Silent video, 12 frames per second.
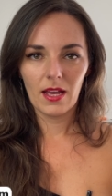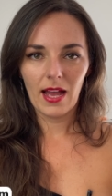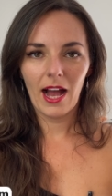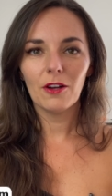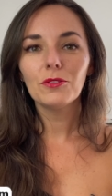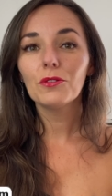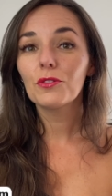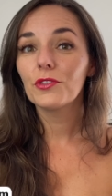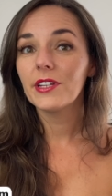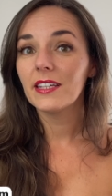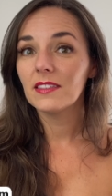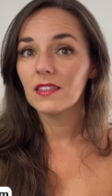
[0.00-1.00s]
How to
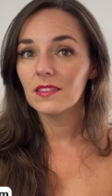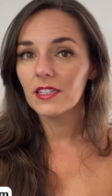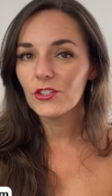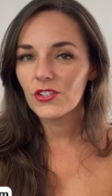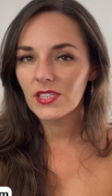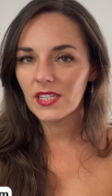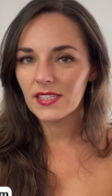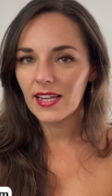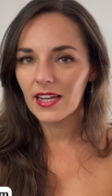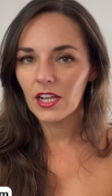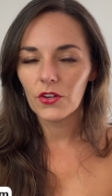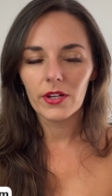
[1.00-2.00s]
create delicious
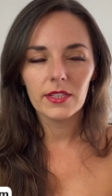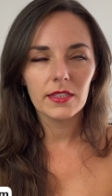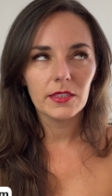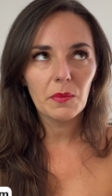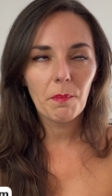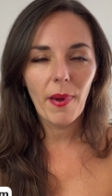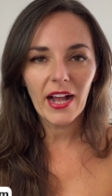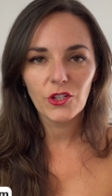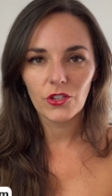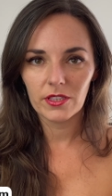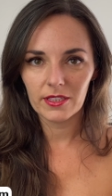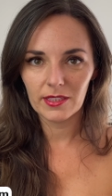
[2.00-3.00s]
desire and a deep
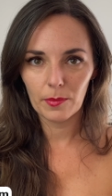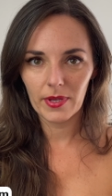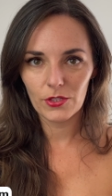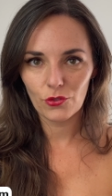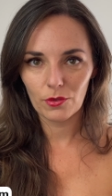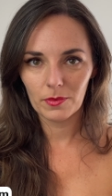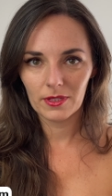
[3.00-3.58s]
passion in the bedroom.